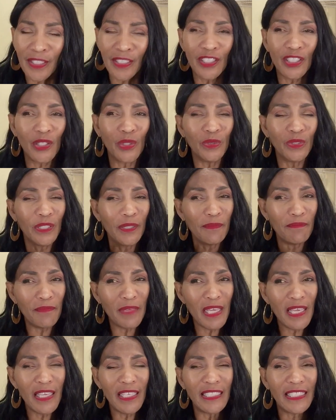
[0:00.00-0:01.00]
So to
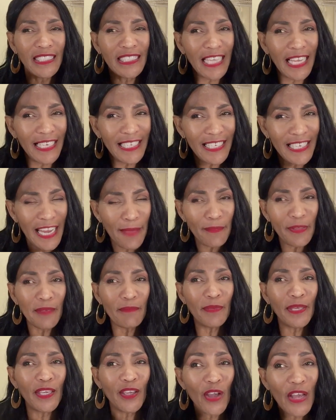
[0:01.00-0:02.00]
me, it's
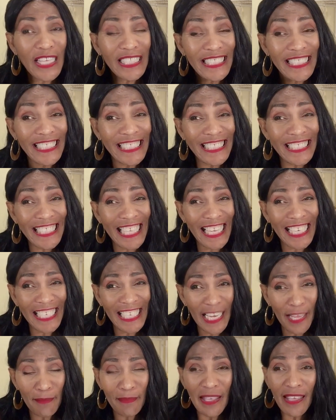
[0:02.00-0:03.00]
dynamic because it's
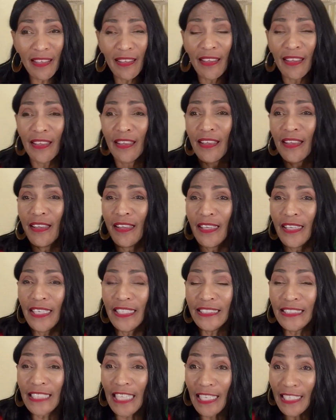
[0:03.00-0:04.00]
dynamic
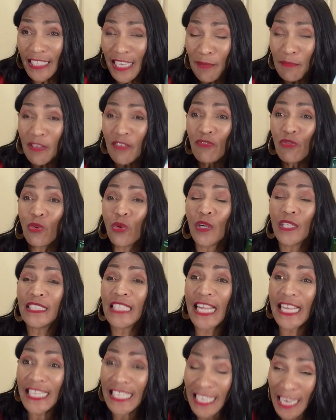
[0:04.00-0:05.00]
is dynamic for a
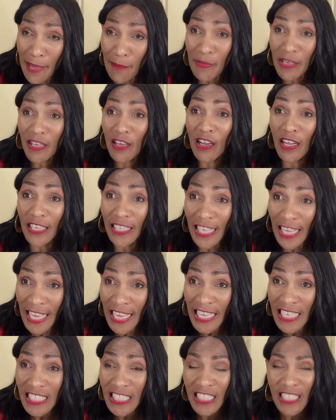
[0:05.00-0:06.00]
dynamic
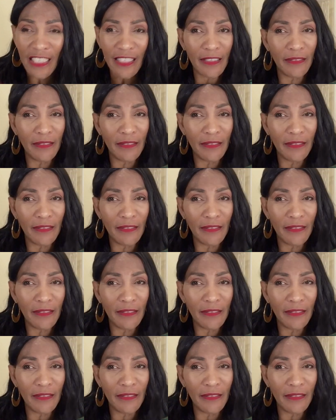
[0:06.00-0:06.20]
occasion.